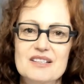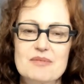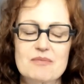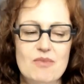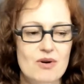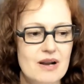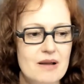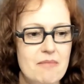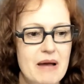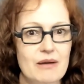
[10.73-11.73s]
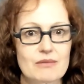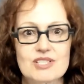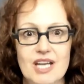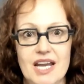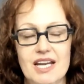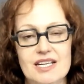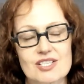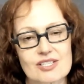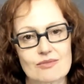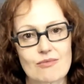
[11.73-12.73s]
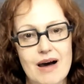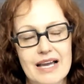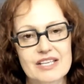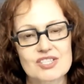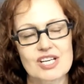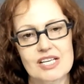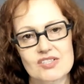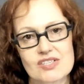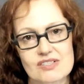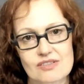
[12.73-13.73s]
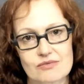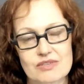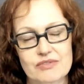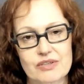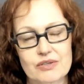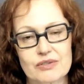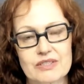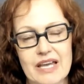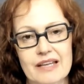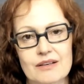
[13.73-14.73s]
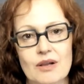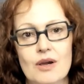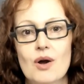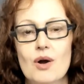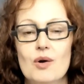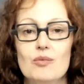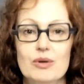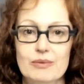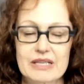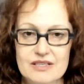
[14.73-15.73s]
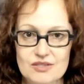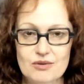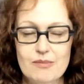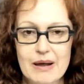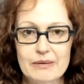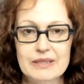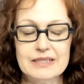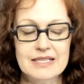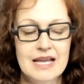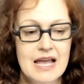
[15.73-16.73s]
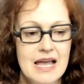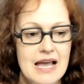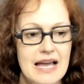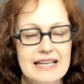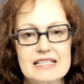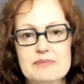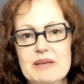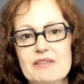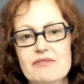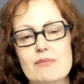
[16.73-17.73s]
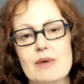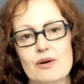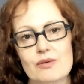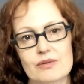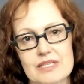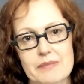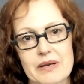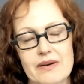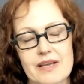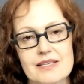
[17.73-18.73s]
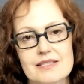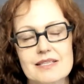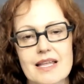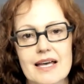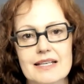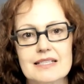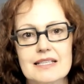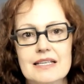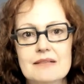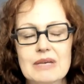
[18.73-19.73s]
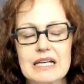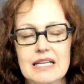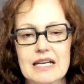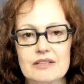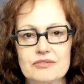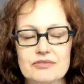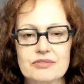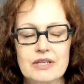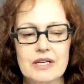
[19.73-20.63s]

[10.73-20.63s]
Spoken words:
little bit more about change and why change is so difficult and what we can do about it. I can speak from my own experience that in my life,